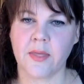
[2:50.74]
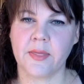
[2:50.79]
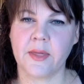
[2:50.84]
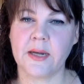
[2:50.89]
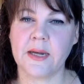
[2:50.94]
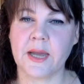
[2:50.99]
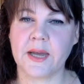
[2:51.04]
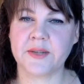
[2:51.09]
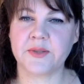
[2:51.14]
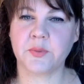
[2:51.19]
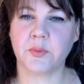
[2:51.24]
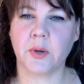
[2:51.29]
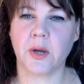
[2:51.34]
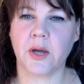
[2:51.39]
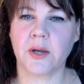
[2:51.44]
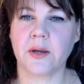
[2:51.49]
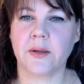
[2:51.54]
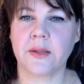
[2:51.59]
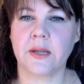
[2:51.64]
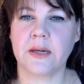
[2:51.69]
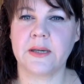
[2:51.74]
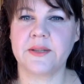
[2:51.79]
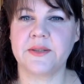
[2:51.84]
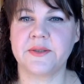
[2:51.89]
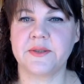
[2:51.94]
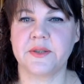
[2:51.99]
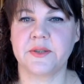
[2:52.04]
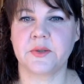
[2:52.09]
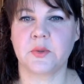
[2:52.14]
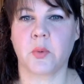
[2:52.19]
The next word on the
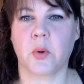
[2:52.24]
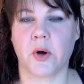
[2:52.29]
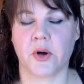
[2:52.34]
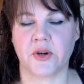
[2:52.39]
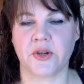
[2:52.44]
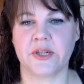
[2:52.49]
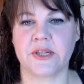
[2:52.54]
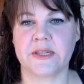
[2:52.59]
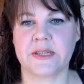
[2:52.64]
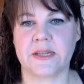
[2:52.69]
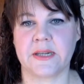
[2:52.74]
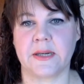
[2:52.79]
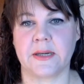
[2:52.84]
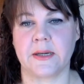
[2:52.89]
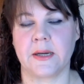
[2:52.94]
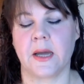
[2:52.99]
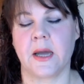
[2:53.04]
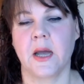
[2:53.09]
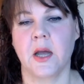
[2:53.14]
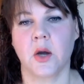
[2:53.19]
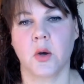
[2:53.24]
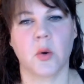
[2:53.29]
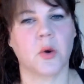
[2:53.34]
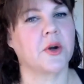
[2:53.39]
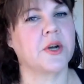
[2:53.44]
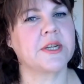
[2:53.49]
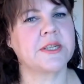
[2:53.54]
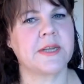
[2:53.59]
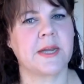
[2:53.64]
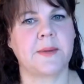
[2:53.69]
list is quarantine.
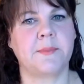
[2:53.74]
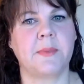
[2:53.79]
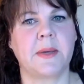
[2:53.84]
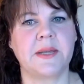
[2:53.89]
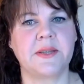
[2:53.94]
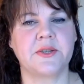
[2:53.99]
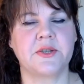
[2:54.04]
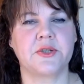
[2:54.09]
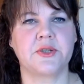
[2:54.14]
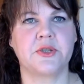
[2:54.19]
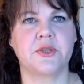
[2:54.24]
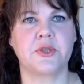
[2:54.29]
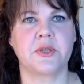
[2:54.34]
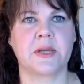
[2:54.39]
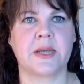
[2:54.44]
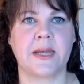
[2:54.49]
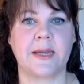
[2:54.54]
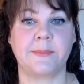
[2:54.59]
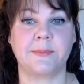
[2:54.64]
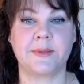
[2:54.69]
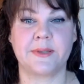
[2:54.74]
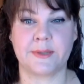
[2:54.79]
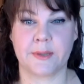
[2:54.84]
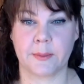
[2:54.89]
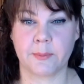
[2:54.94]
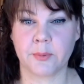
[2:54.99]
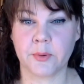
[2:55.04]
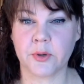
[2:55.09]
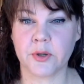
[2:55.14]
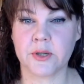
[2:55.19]
Quarantine means to keep
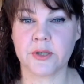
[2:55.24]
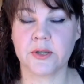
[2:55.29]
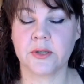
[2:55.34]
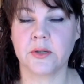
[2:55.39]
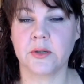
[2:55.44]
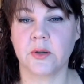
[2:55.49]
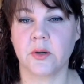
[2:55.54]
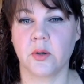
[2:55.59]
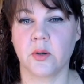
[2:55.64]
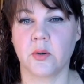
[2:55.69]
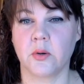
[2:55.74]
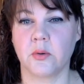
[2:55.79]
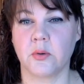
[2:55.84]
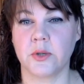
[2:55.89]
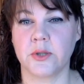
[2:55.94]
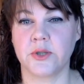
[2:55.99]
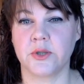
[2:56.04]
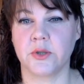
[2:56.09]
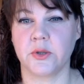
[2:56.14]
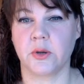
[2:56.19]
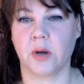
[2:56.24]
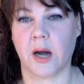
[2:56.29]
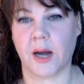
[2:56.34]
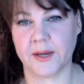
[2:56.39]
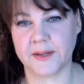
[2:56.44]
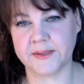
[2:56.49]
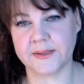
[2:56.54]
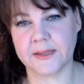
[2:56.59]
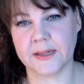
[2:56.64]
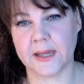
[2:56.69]
separate or to
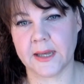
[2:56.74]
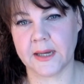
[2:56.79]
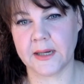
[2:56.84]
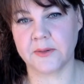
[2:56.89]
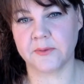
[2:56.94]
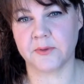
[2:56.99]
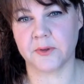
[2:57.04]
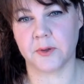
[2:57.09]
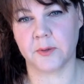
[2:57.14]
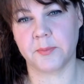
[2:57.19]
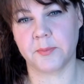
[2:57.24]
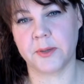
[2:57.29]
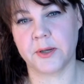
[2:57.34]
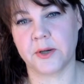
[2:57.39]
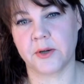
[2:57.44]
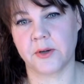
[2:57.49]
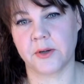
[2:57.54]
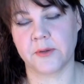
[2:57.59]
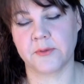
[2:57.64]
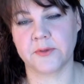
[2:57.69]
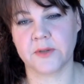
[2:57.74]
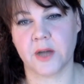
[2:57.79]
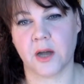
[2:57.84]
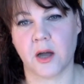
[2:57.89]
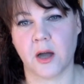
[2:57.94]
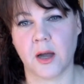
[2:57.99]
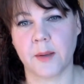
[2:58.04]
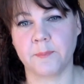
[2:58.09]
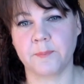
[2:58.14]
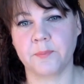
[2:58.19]
isolate for a period of
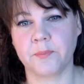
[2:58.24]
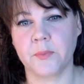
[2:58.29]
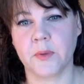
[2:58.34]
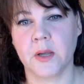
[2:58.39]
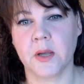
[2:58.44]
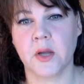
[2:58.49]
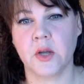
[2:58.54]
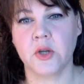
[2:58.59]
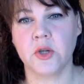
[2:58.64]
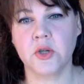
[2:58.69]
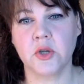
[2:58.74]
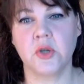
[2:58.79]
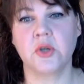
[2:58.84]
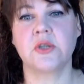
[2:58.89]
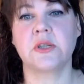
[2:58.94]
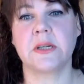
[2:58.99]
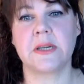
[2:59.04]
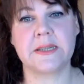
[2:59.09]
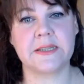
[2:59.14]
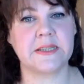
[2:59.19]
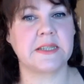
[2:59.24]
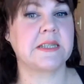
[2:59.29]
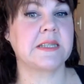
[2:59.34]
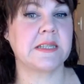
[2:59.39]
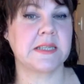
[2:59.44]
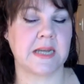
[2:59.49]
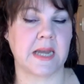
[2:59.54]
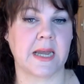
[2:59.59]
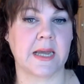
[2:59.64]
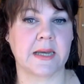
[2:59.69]
time, usually to
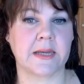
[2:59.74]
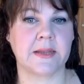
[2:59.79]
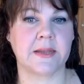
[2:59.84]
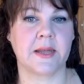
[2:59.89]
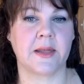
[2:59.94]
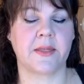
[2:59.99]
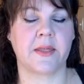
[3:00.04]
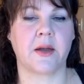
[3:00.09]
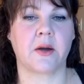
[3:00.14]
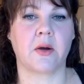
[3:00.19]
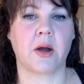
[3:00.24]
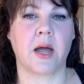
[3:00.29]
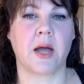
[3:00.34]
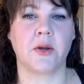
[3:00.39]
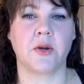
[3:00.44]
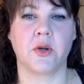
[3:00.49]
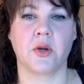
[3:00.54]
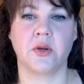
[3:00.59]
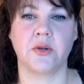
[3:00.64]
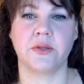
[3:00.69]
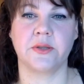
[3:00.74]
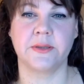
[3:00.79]
check that there are no